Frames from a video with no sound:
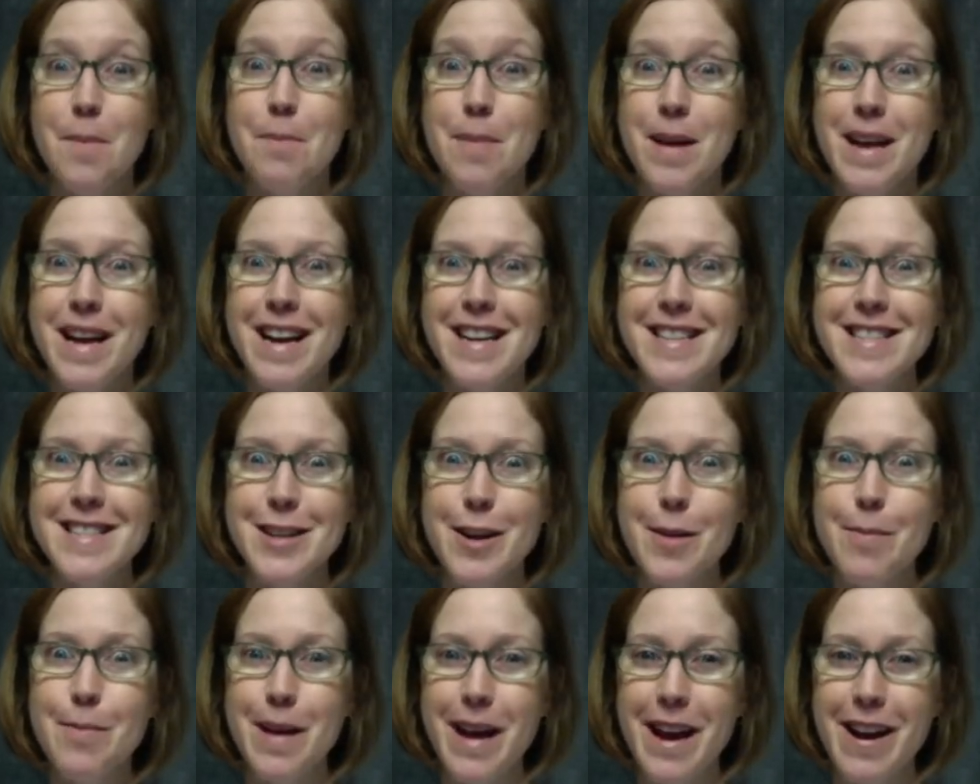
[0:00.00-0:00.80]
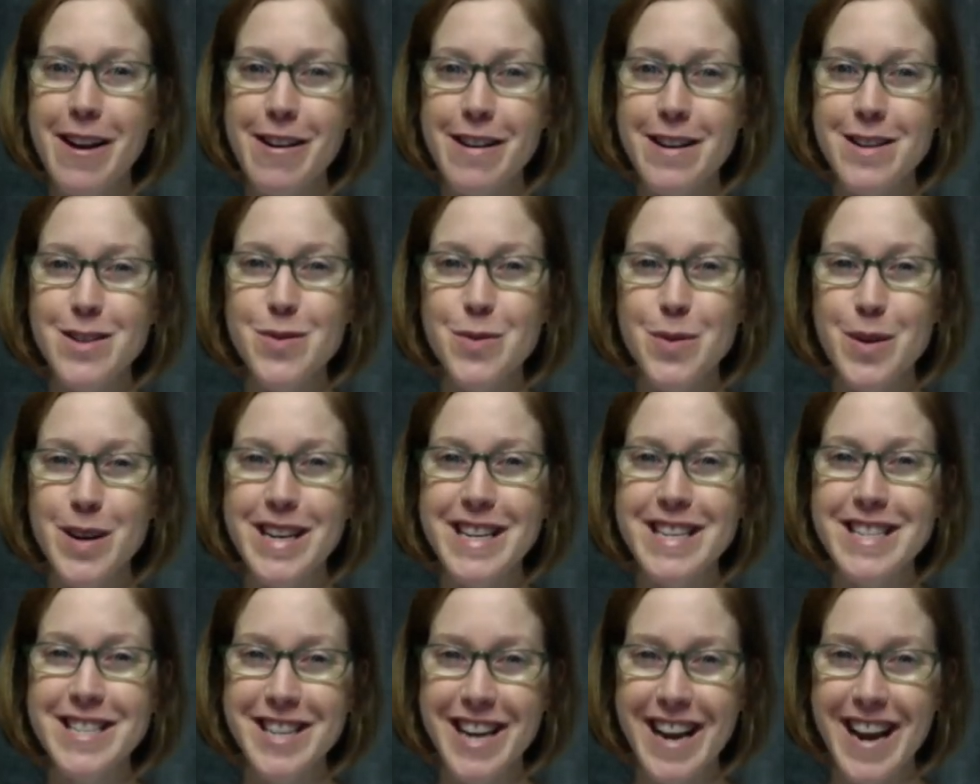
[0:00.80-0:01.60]
Because their parents were
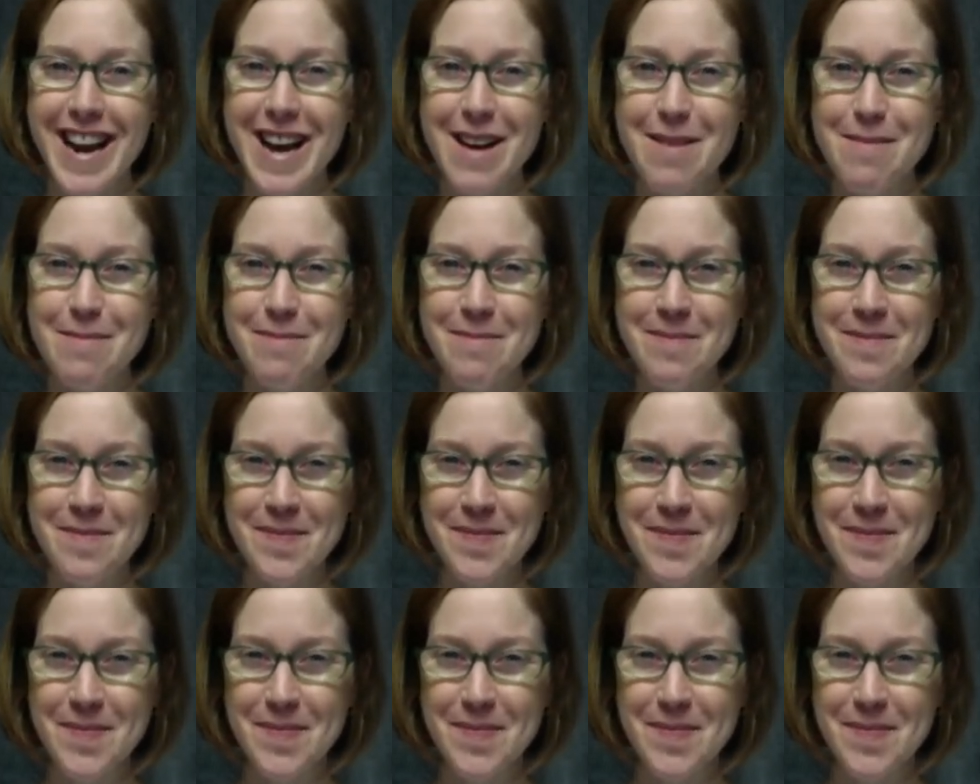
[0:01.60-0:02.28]
in a jam.